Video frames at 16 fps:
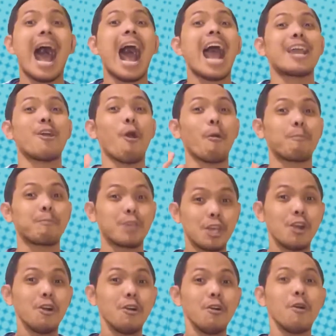I hope
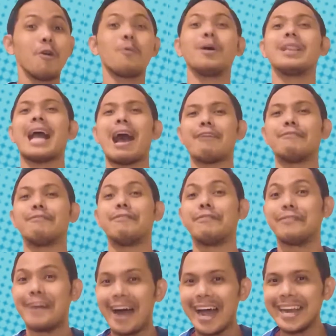you will have
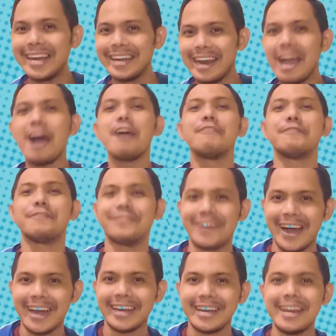fun,
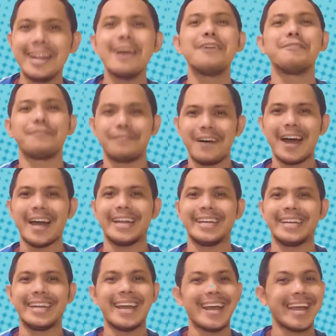fun,
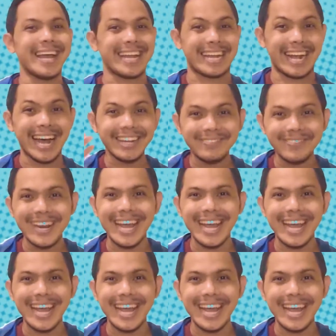fun. God